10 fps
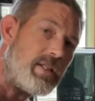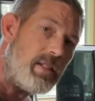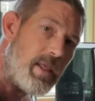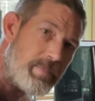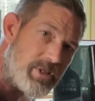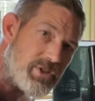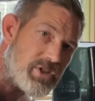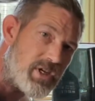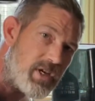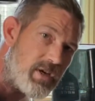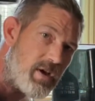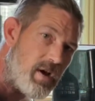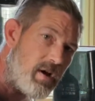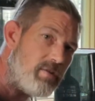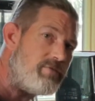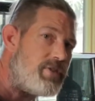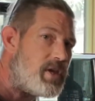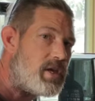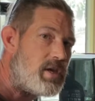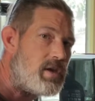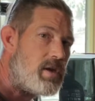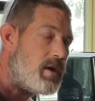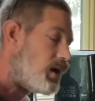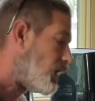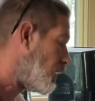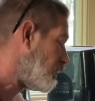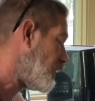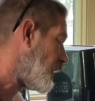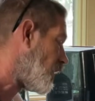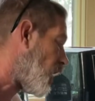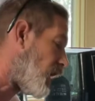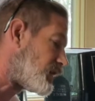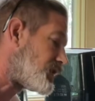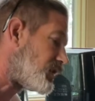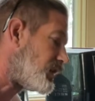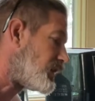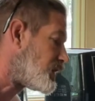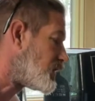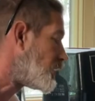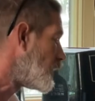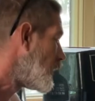the lemon zing of the oxalis,